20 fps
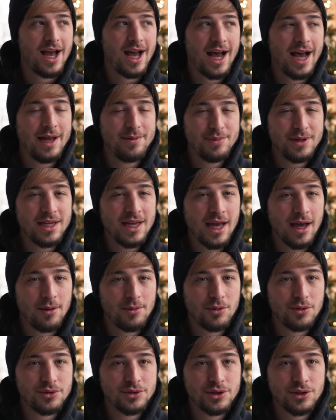I'd be
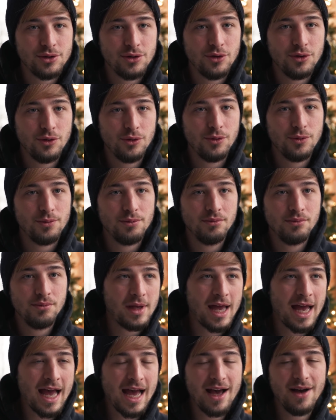able to
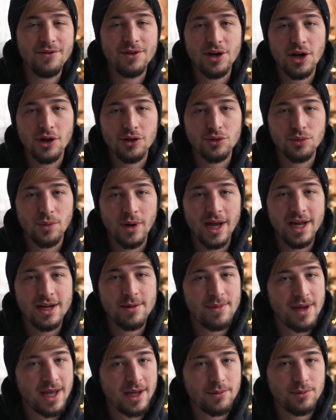have another way to
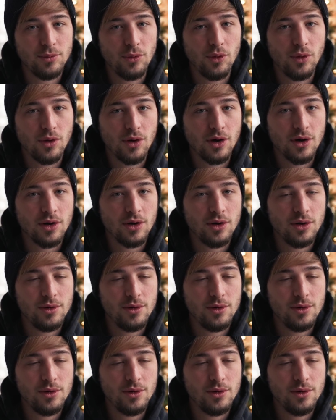make more